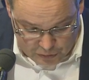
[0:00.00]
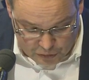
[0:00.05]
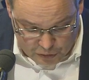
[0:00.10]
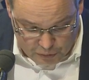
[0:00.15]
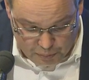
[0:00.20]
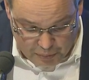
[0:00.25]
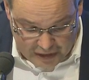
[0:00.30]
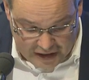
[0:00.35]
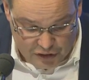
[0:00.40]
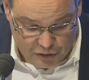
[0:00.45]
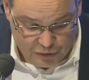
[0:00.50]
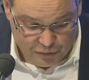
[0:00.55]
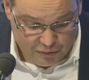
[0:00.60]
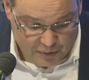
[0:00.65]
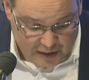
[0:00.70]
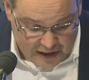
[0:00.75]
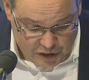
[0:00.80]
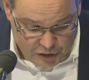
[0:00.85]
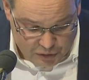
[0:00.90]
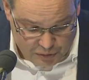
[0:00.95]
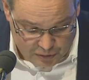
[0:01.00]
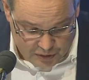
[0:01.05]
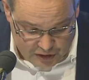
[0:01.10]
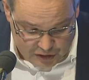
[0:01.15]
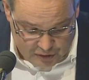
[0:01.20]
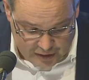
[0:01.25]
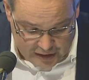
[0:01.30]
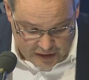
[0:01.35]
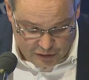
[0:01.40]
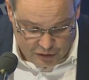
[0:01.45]
dus based on racial
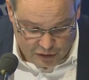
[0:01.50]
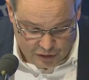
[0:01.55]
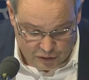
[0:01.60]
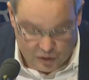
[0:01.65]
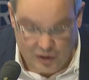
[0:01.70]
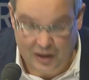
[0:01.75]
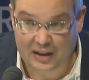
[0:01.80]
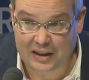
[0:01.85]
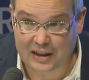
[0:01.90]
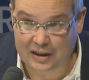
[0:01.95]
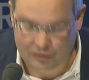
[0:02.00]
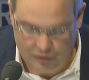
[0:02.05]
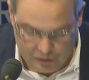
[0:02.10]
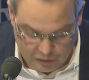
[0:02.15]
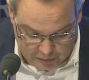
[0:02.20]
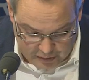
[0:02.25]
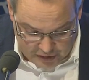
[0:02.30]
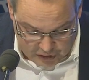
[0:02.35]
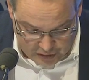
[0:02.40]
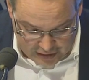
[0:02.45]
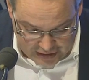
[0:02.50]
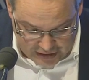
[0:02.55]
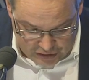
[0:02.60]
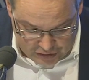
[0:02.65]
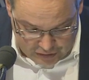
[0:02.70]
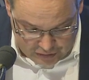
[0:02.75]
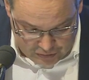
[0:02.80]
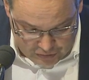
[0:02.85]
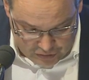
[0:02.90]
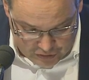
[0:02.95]
distinctions and
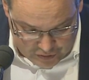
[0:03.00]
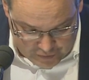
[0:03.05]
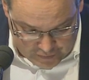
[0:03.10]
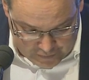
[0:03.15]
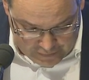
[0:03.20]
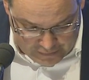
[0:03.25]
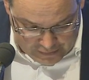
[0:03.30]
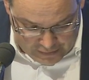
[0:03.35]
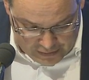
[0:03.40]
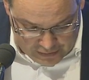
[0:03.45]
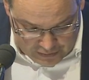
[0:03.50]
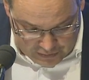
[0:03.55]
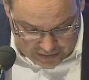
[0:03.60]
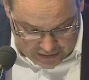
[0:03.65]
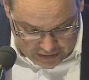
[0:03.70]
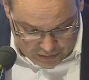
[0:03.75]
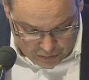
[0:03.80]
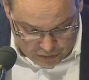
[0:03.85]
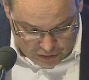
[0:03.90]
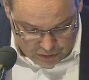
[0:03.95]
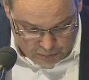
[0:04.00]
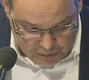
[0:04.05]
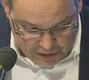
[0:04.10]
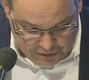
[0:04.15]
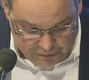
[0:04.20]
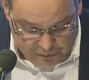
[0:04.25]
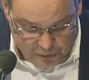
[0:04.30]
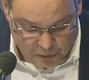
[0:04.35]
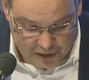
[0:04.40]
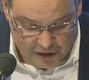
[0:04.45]
categorizations, they couldn't be
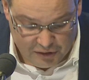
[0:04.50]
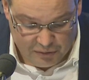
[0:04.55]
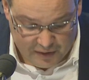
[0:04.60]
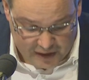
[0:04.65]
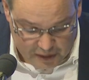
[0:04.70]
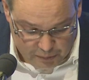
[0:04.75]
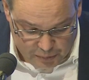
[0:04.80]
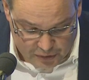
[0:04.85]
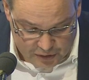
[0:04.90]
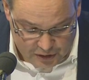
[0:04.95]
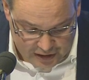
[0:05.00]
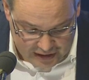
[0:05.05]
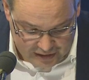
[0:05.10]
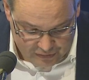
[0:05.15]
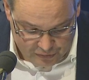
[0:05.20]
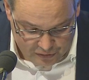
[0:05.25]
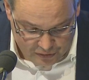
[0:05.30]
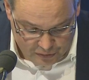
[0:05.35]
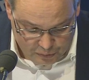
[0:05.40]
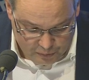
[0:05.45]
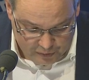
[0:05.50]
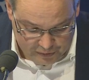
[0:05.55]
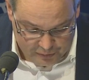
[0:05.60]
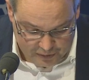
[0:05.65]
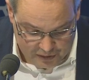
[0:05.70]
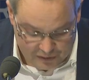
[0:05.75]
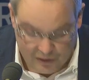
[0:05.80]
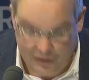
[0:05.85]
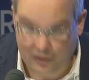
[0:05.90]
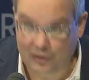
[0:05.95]
fully represented
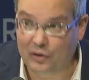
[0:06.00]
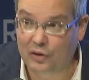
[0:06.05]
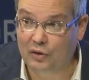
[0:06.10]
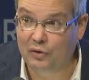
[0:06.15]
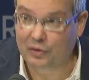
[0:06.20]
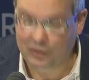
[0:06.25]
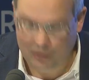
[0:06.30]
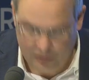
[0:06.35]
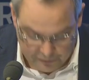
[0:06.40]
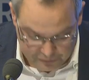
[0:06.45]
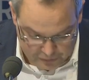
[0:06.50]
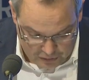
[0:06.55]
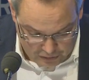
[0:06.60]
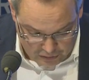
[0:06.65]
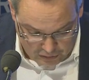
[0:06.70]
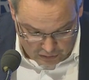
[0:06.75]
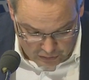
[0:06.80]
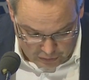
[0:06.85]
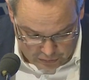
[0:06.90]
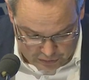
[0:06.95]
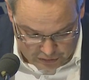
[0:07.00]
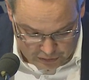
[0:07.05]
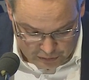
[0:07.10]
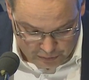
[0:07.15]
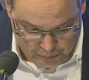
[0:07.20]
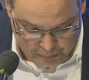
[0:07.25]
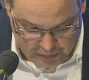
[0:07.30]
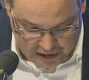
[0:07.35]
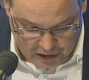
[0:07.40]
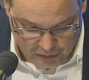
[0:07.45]
within the law of the
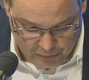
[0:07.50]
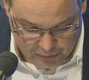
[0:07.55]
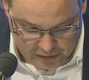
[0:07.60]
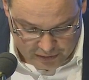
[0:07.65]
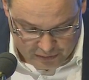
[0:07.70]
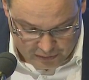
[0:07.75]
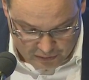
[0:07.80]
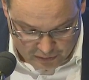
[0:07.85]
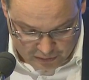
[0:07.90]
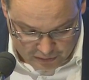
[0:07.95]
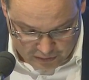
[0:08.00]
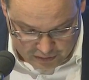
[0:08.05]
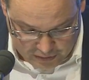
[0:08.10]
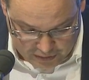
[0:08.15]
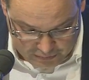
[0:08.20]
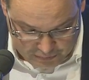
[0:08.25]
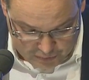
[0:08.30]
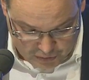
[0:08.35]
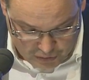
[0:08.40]
colonial power or